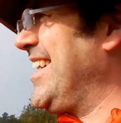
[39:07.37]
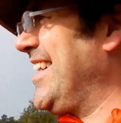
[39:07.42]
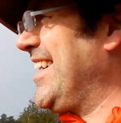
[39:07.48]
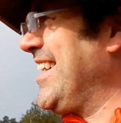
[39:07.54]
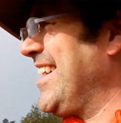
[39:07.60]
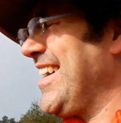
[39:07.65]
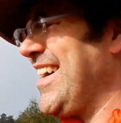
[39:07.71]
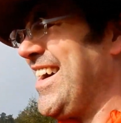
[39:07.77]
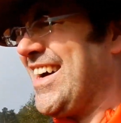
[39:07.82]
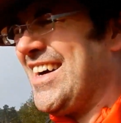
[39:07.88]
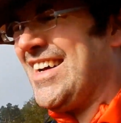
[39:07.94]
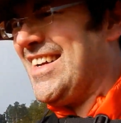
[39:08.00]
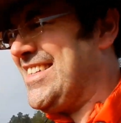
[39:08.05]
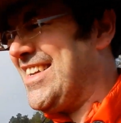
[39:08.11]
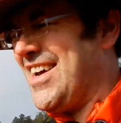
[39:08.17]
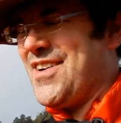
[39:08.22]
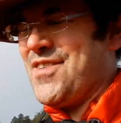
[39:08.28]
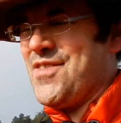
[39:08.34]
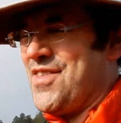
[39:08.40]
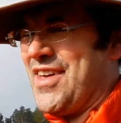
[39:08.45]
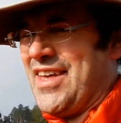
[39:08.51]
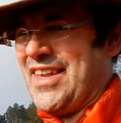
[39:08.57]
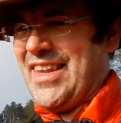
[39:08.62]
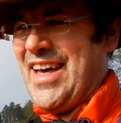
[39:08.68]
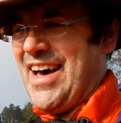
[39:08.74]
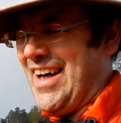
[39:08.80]
I don't
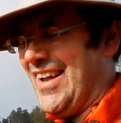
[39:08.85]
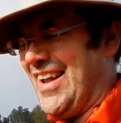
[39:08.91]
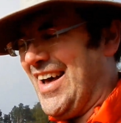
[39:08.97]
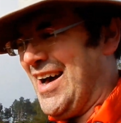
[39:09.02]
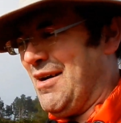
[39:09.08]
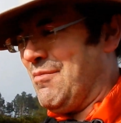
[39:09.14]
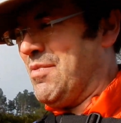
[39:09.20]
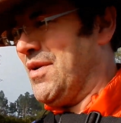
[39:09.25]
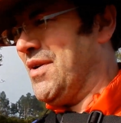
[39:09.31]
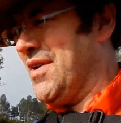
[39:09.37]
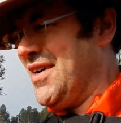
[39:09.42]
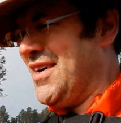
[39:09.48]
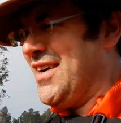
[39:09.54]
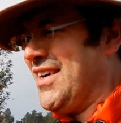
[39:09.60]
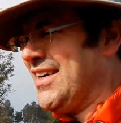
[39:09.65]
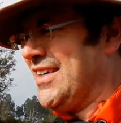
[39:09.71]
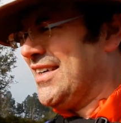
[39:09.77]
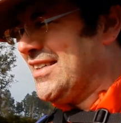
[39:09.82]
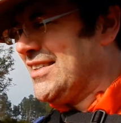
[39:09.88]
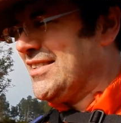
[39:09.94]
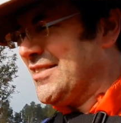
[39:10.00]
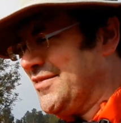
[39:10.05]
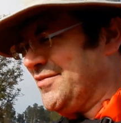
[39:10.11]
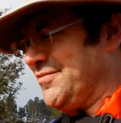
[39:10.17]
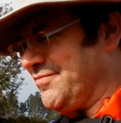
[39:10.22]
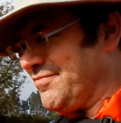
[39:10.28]
think that'll happen.
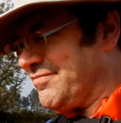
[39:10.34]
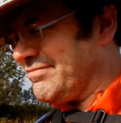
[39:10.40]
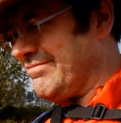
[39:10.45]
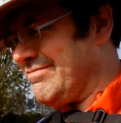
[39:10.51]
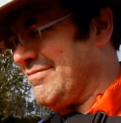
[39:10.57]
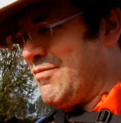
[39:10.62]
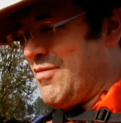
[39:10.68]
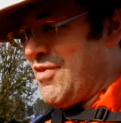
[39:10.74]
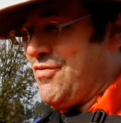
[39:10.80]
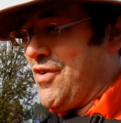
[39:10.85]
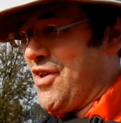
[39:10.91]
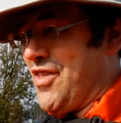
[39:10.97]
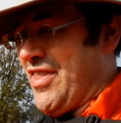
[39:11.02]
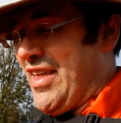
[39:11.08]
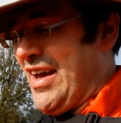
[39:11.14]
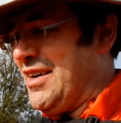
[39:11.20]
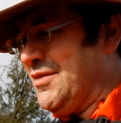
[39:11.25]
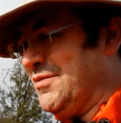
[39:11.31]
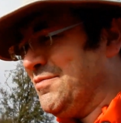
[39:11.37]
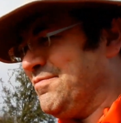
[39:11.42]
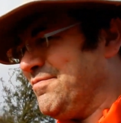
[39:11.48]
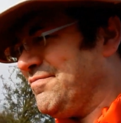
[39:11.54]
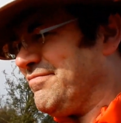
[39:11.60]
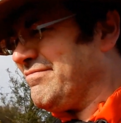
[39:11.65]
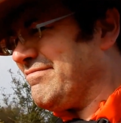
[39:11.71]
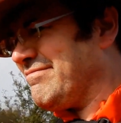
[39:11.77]
It'll be fun though.
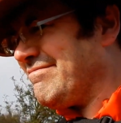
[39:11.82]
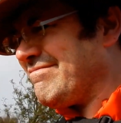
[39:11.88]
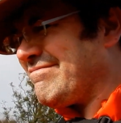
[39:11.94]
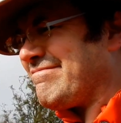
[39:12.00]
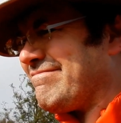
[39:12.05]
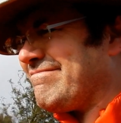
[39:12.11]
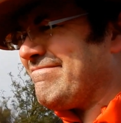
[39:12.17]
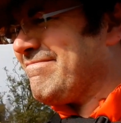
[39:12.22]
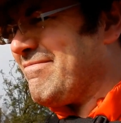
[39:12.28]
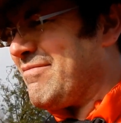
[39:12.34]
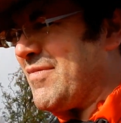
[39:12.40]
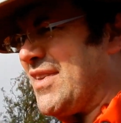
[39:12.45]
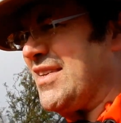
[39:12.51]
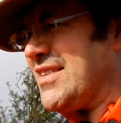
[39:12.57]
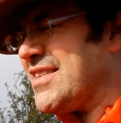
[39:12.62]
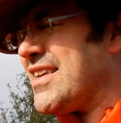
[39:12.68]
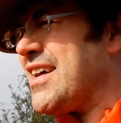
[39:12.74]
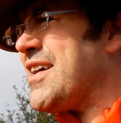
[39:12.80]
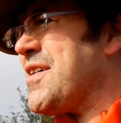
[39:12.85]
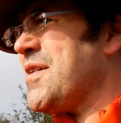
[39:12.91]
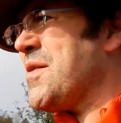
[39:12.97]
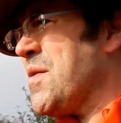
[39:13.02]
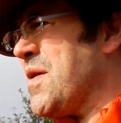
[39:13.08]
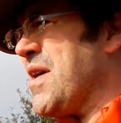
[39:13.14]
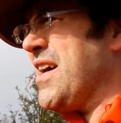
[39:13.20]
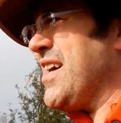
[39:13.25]

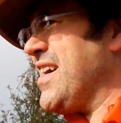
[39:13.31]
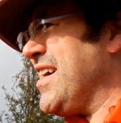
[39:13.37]
So